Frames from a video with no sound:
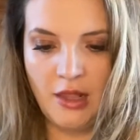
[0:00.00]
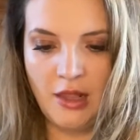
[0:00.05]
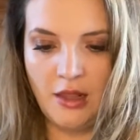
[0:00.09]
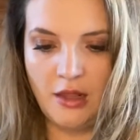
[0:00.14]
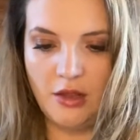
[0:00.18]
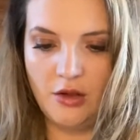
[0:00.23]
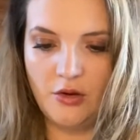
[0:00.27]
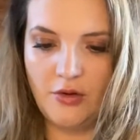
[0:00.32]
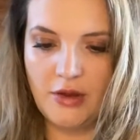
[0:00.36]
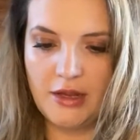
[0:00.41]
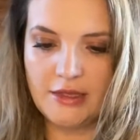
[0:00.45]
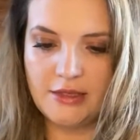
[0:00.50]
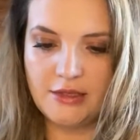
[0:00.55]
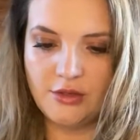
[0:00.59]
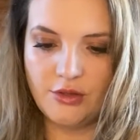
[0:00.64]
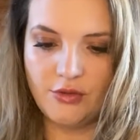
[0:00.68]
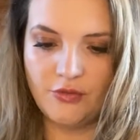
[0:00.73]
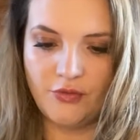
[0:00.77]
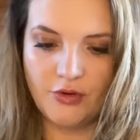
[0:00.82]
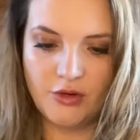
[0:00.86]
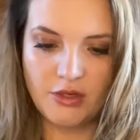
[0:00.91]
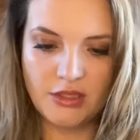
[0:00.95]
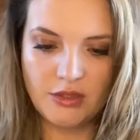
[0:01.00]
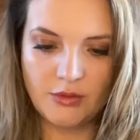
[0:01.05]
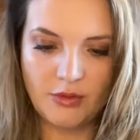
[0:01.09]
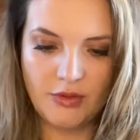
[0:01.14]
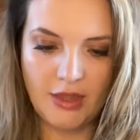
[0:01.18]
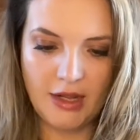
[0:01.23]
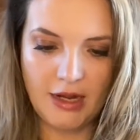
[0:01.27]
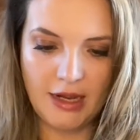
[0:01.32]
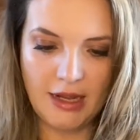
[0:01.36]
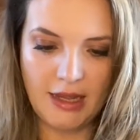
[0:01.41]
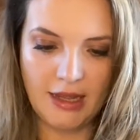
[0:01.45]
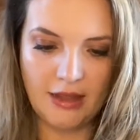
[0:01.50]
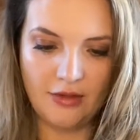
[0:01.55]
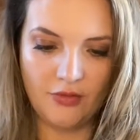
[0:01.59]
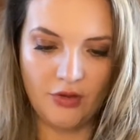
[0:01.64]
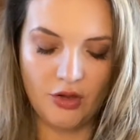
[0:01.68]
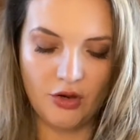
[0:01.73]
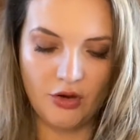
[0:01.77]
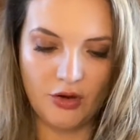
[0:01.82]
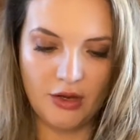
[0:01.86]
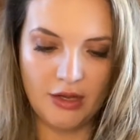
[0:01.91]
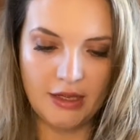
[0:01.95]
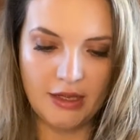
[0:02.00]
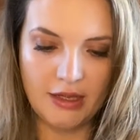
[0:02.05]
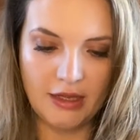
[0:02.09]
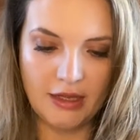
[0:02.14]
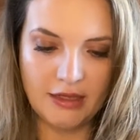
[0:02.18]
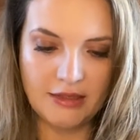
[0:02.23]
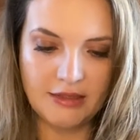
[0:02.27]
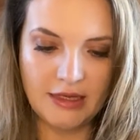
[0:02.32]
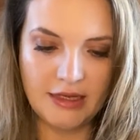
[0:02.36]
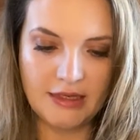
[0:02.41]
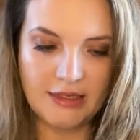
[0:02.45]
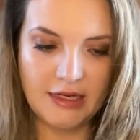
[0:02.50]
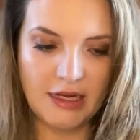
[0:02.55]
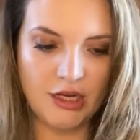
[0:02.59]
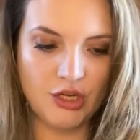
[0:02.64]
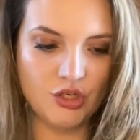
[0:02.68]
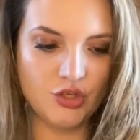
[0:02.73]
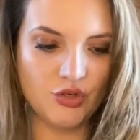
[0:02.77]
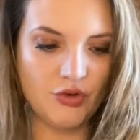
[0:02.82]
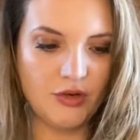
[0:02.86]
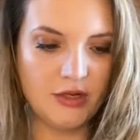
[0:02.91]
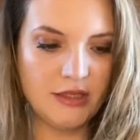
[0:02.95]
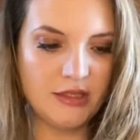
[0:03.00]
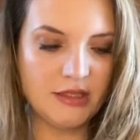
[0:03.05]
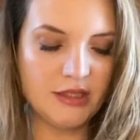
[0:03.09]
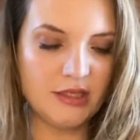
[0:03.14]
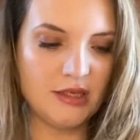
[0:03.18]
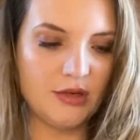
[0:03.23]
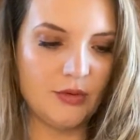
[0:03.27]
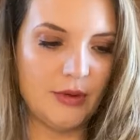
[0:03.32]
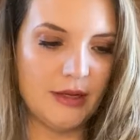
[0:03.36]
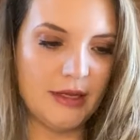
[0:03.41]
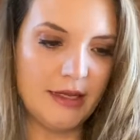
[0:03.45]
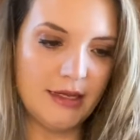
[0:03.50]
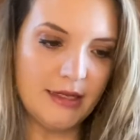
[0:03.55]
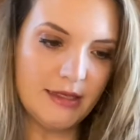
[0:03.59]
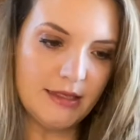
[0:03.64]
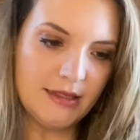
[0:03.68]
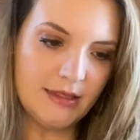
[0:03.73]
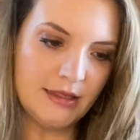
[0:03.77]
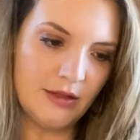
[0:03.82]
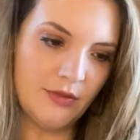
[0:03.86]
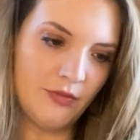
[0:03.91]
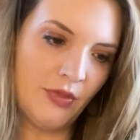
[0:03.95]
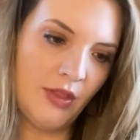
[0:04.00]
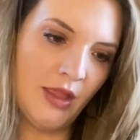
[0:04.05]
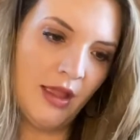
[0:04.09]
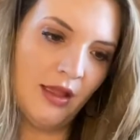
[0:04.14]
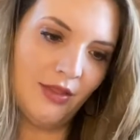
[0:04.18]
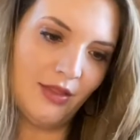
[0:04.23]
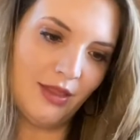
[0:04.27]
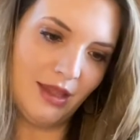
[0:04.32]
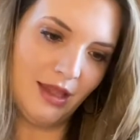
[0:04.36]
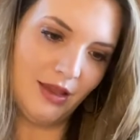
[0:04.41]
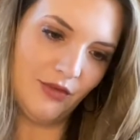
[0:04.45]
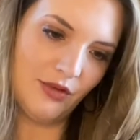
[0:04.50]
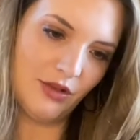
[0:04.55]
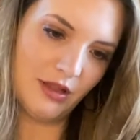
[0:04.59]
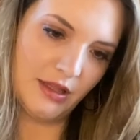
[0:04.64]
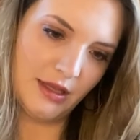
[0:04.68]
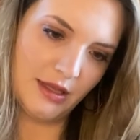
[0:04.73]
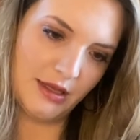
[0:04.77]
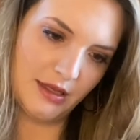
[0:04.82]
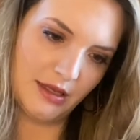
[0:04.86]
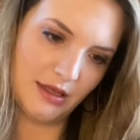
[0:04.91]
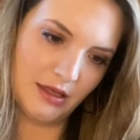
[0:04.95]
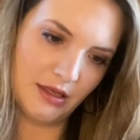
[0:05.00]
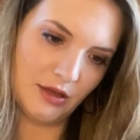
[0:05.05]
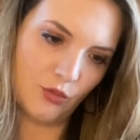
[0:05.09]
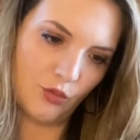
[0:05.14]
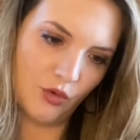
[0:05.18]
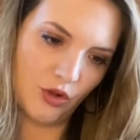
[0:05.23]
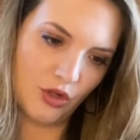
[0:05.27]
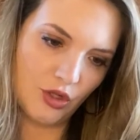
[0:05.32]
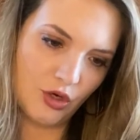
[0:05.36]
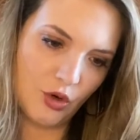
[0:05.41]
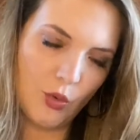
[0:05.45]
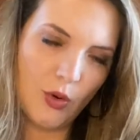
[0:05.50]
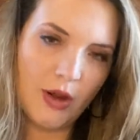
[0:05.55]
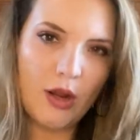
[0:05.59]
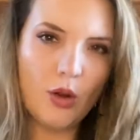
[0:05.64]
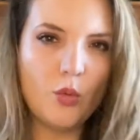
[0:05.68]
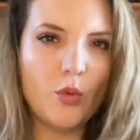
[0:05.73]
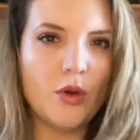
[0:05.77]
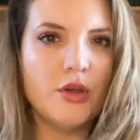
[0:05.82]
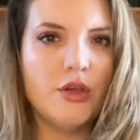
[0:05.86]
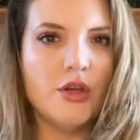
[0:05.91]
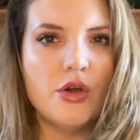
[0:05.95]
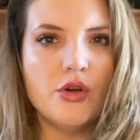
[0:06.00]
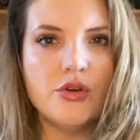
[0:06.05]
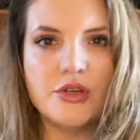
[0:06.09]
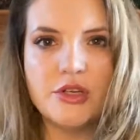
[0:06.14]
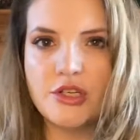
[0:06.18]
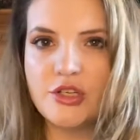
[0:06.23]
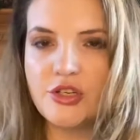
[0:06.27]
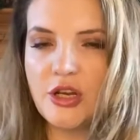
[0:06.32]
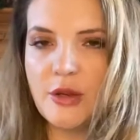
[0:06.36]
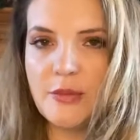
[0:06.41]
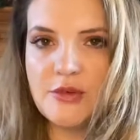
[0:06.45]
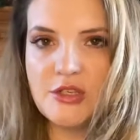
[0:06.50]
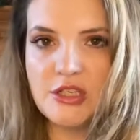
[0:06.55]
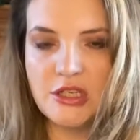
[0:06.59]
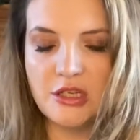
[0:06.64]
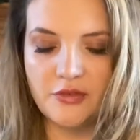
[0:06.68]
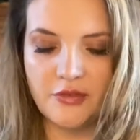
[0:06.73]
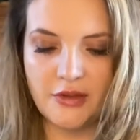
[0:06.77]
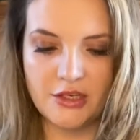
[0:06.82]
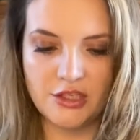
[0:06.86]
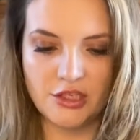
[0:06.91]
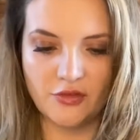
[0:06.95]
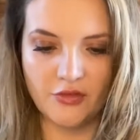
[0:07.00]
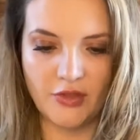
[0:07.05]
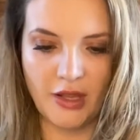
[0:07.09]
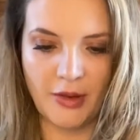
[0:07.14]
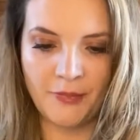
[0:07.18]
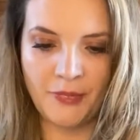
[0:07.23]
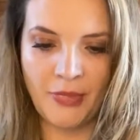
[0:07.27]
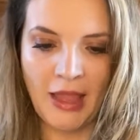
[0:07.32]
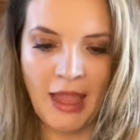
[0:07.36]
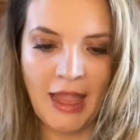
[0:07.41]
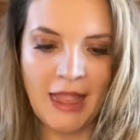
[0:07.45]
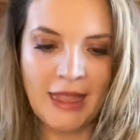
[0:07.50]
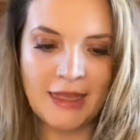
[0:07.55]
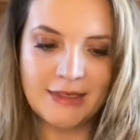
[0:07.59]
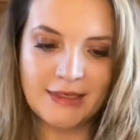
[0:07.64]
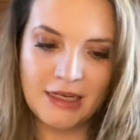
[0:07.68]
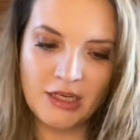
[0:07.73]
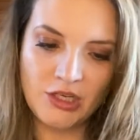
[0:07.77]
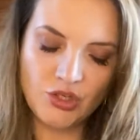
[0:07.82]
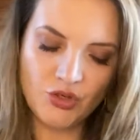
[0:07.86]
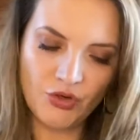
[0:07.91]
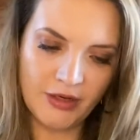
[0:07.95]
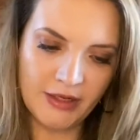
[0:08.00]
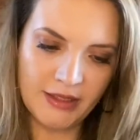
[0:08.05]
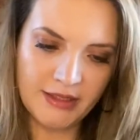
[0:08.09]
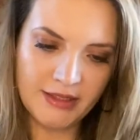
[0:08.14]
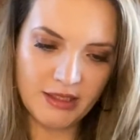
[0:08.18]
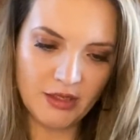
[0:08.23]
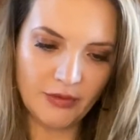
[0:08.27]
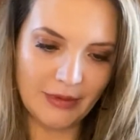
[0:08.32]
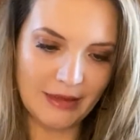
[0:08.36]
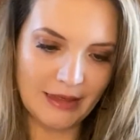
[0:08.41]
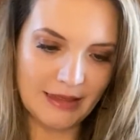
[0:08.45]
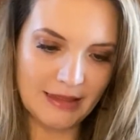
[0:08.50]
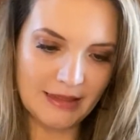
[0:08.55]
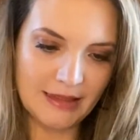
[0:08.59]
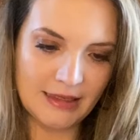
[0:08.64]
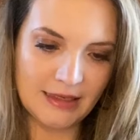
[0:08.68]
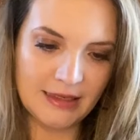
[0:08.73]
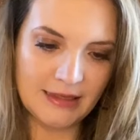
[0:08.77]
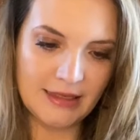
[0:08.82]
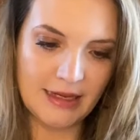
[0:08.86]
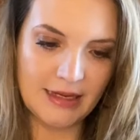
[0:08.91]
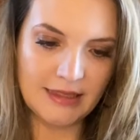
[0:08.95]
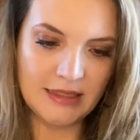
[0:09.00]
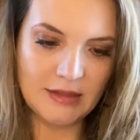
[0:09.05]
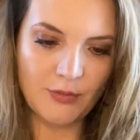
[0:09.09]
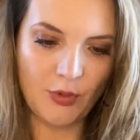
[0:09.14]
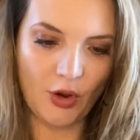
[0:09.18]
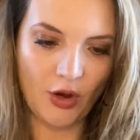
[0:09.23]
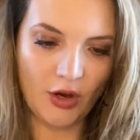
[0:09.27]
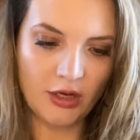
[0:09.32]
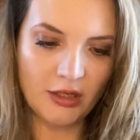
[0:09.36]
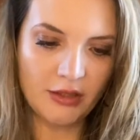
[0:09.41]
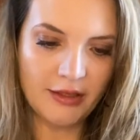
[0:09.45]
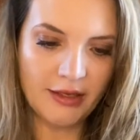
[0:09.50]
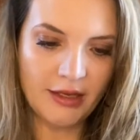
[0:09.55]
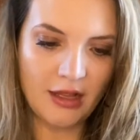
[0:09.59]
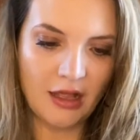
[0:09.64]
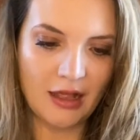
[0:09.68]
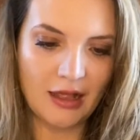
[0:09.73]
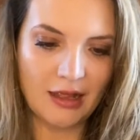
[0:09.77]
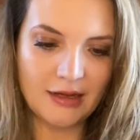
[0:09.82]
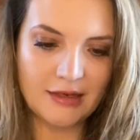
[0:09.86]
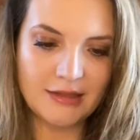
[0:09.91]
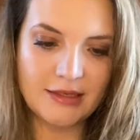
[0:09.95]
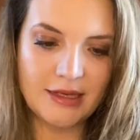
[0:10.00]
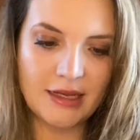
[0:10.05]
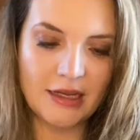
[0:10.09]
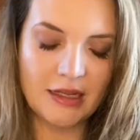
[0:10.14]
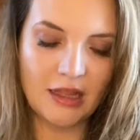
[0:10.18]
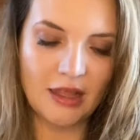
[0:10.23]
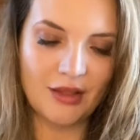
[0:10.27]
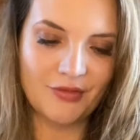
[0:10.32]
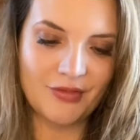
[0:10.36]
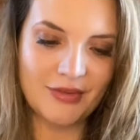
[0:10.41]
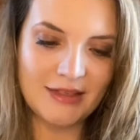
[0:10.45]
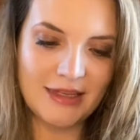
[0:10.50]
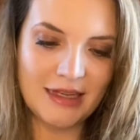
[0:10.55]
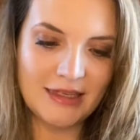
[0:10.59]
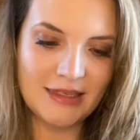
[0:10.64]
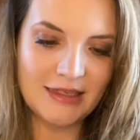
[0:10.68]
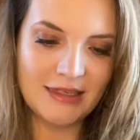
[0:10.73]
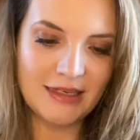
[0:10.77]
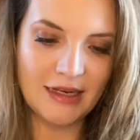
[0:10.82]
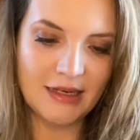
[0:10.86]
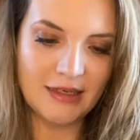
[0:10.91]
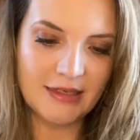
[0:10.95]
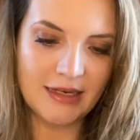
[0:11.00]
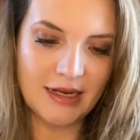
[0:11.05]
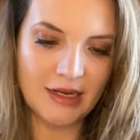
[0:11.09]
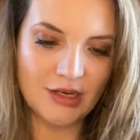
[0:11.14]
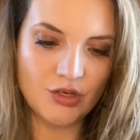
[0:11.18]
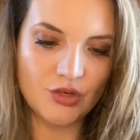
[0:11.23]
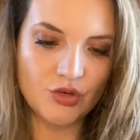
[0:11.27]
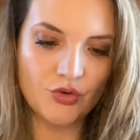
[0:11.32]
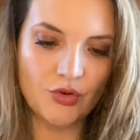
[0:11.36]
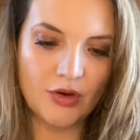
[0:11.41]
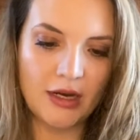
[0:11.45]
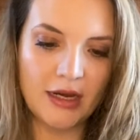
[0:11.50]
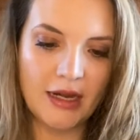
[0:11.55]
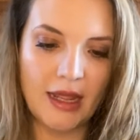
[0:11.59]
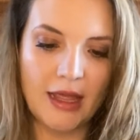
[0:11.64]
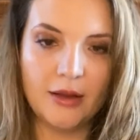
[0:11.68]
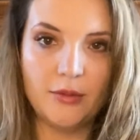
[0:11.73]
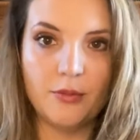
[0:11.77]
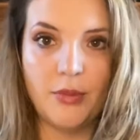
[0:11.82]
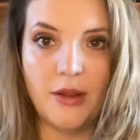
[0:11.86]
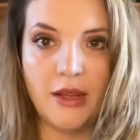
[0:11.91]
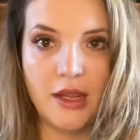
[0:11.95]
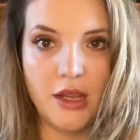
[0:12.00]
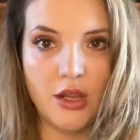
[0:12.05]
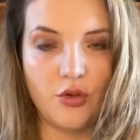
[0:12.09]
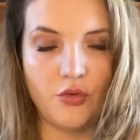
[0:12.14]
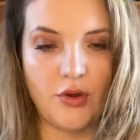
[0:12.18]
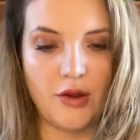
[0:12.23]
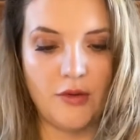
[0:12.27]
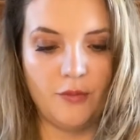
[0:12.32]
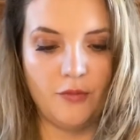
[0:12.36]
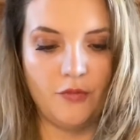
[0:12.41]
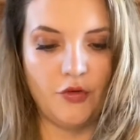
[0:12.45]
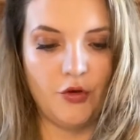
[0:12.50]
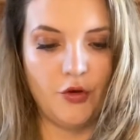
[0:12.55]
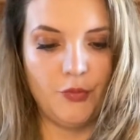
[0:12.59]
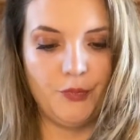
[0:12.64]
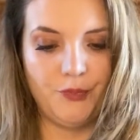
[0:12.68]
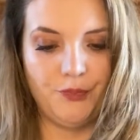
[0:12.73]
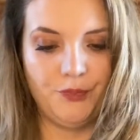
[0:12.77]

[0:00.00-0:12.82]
All right, so the first one that I have here is Tangerine Squeeze. They give you like a quick 1-note description of each of them. Tangerine Squeeze is a sparkling cocktail of zesty tangerine and pink grapefruit.